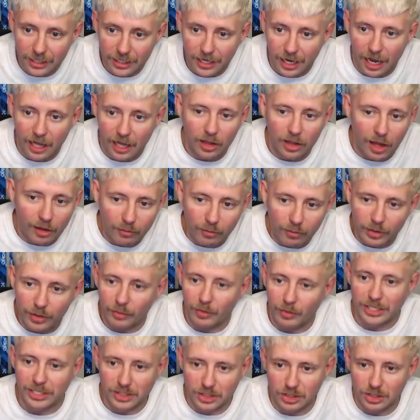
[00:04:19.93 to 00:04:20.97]
I love when
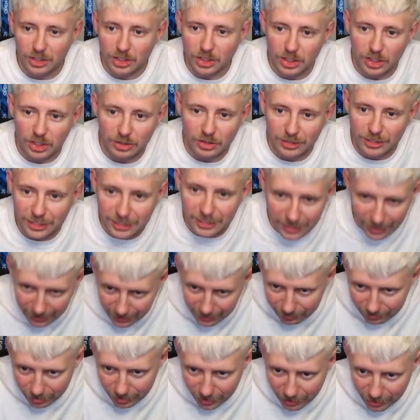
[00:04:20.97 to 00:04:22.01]
wrestlers shoot because they
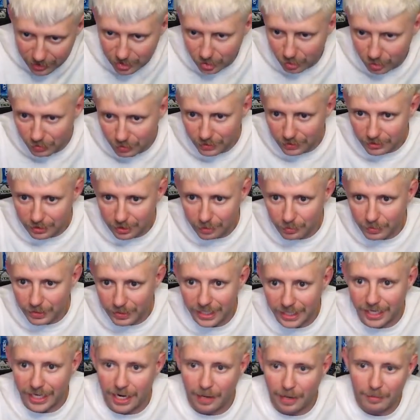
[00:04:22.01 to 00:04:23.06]
leave their heads open a little
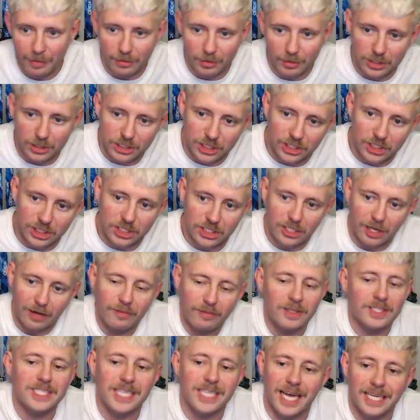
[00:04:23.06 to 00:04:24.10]
bit, and I'm able to just stuff
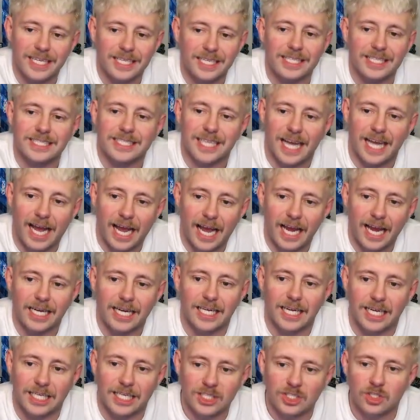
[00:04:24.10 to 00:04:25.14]
his head to the side
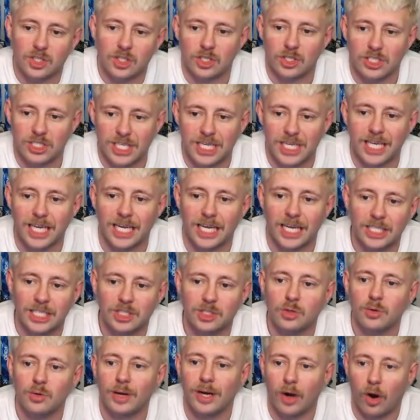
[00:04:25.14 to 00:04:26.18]
and start sinking
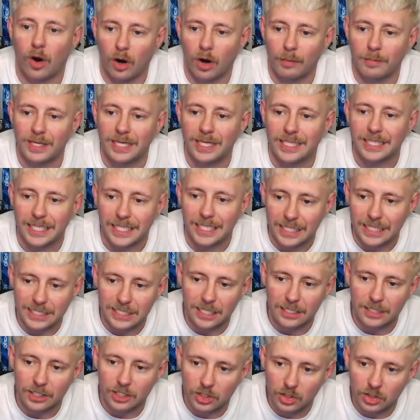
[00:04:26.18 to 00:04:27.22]
into an arm-in
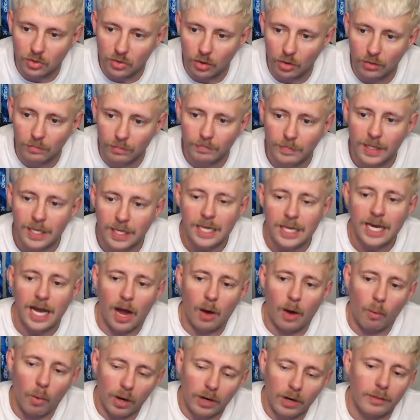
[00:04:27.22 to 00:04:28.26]
guillotine control. I
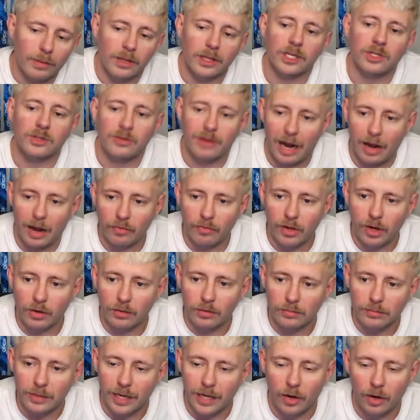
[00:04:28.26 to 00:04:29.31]
want him on the ground, though.
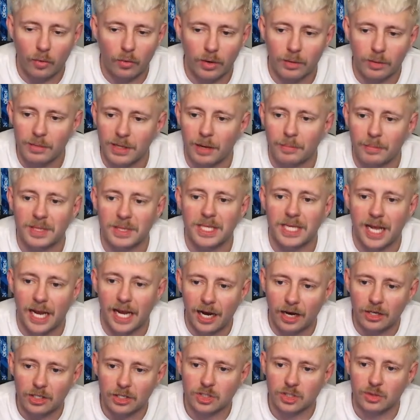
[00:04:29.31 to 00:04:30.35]
I don't want to be up in the
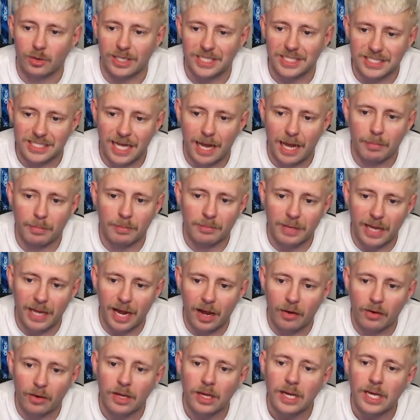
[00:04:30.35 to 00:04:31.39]
air, so I snap him
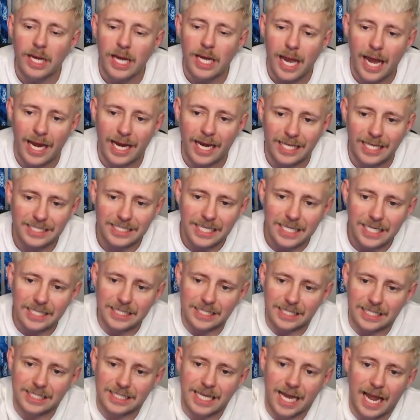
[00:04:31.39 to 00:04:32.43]
down, and as he's
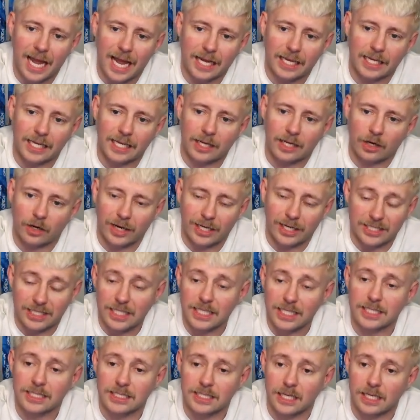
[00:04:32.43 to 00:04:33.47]
attacking, or as
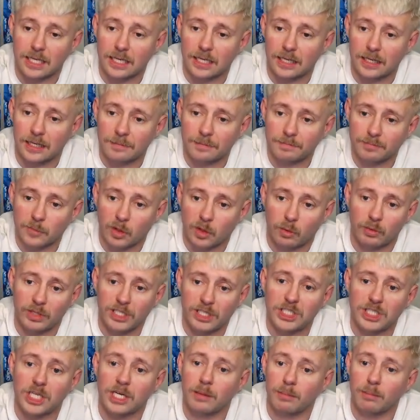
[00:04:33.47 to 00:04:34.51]
he's
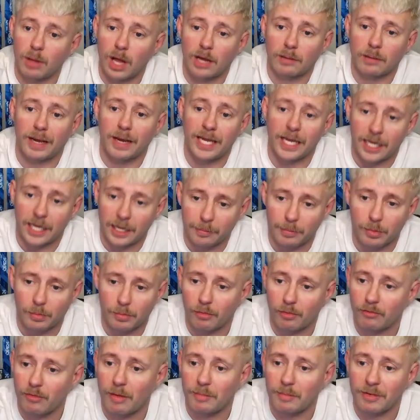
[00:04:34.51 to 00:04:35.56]
reaching to block my hip and
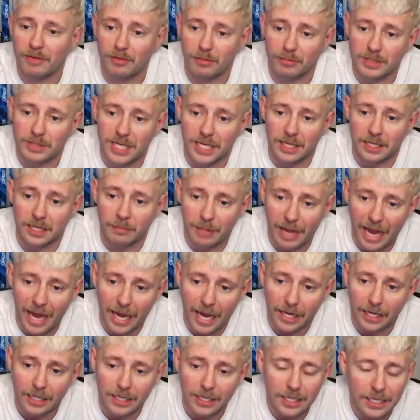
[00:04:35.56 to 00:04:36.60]
prevent me from taking the
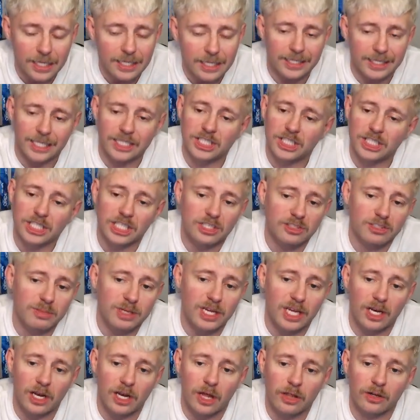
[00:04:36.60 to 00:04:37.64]
back, that just gives me
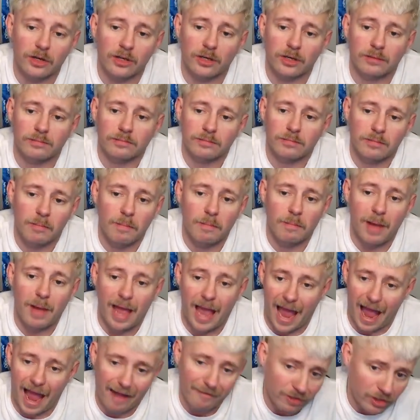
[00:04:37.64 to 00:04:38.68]
another
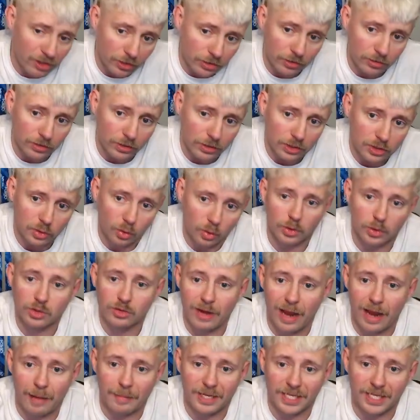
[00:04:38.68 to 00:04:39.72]
avenue towards
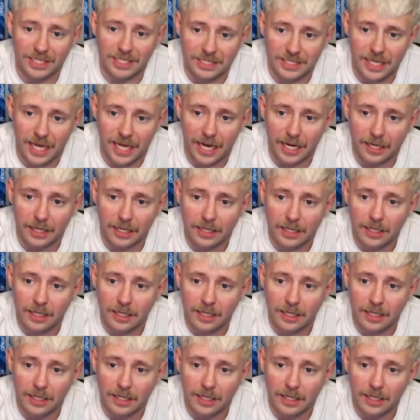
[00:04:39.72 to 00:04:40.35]
grabbing his neck.